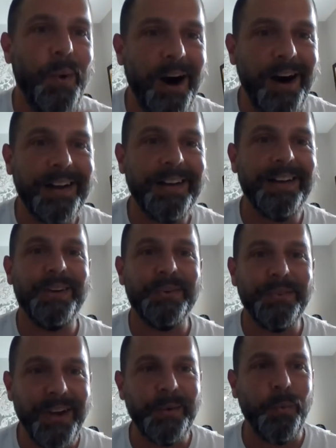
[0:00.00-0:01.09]
walk,
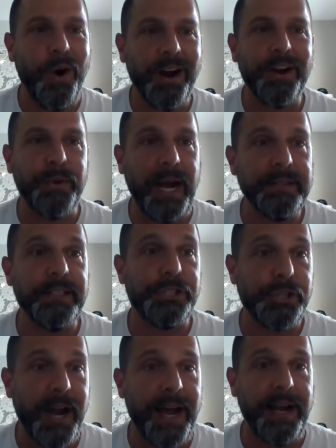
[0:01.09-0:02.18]
run, walk around the
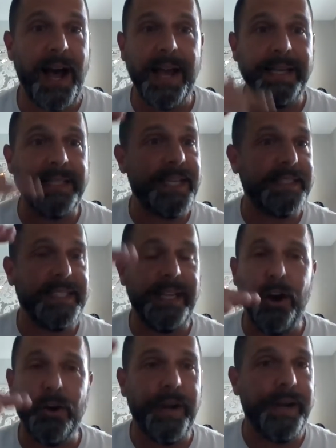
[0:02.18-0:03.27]
track, high intensity,
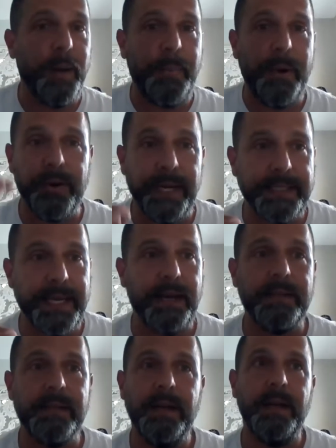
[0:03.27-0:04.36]
heart rate up, heart rate
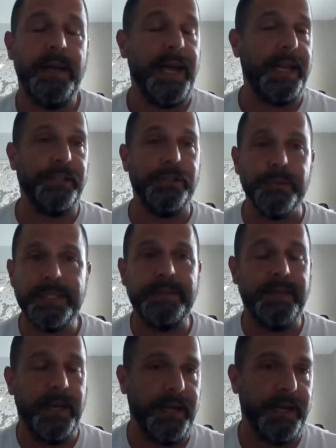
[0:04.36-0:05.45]
down and you do
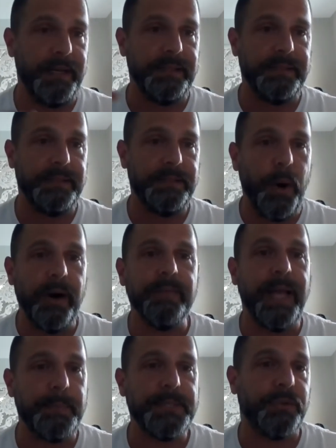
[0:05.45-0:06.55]
uh, 12
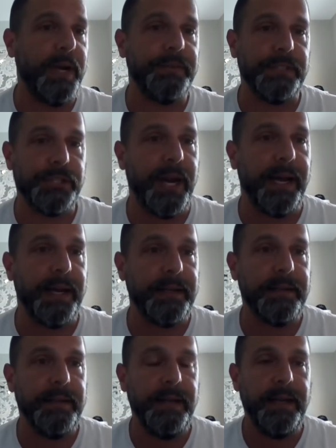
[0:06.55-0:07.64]
laps around the track.
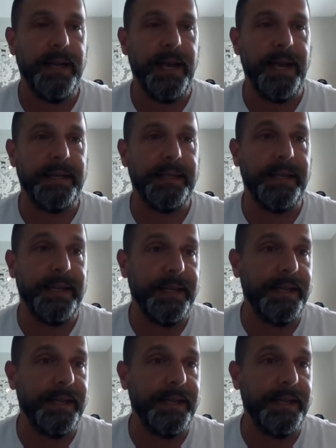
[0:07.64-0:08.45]
And,